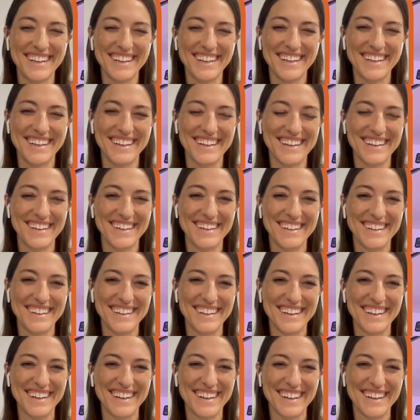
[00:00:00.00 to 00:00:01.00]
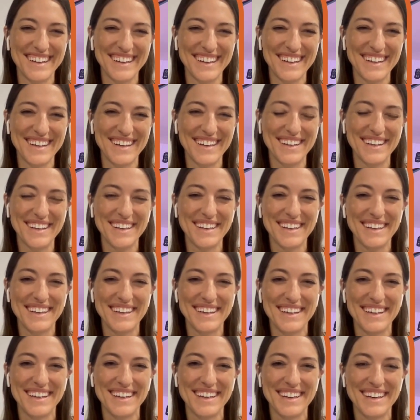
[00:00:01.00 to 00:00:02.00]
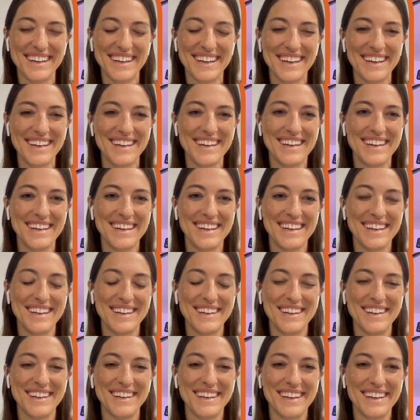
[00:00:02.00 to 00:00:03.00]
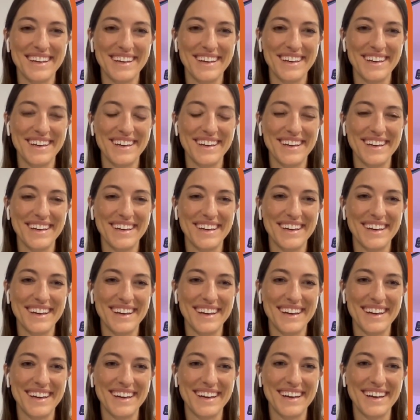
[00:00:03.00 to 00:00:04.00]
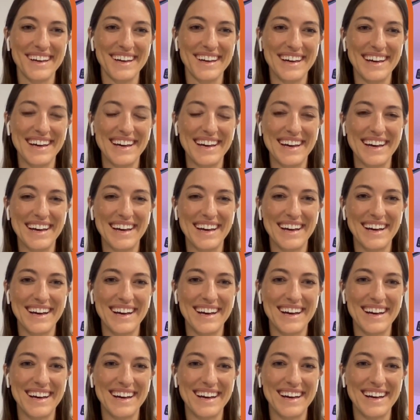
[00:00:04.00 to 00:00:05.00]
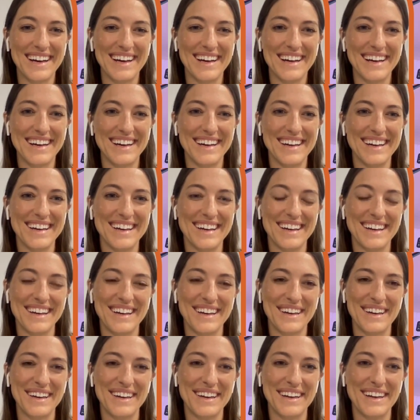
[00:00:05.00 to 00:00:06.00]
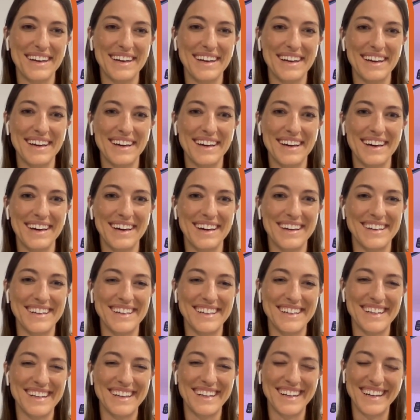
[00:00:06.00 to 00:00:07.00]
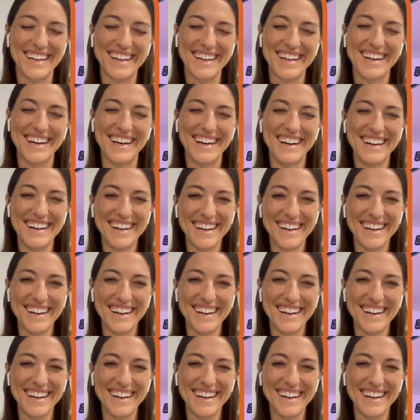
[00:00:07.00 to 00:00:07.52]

This person isn't speaking.